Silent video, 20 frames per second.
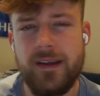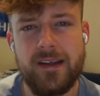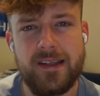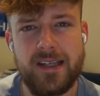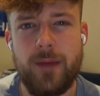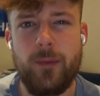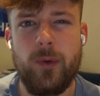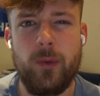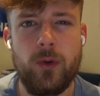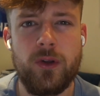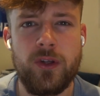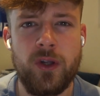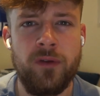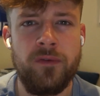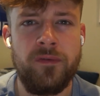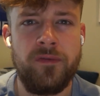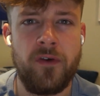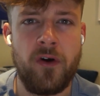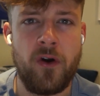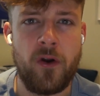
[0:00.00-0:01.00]
They said we were
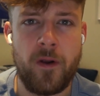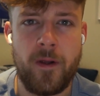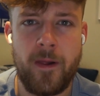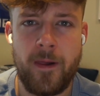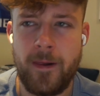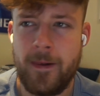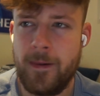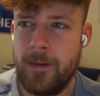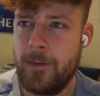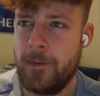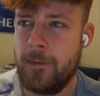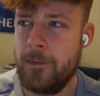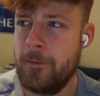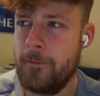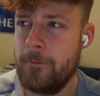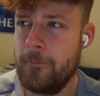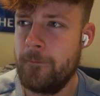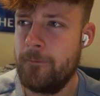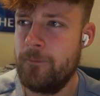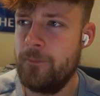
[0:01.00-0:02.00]
done for.
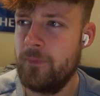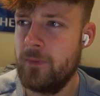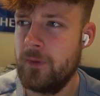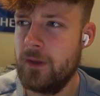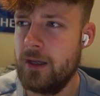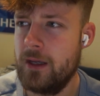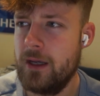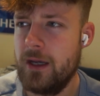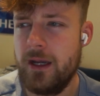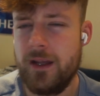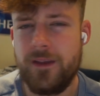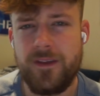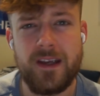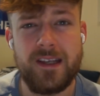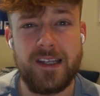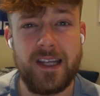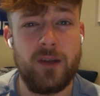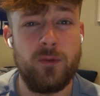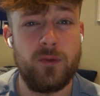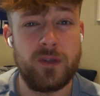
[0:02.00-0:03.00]
They
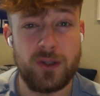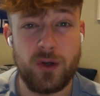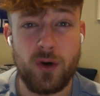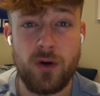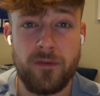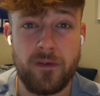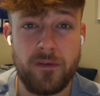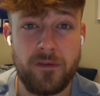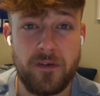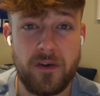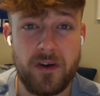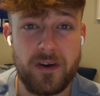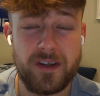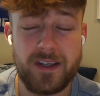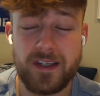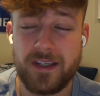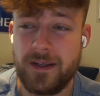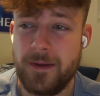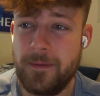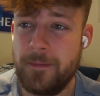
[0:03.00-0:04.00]
said it was over for
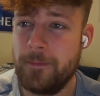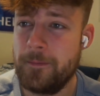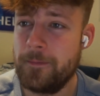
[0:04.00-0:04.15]
us.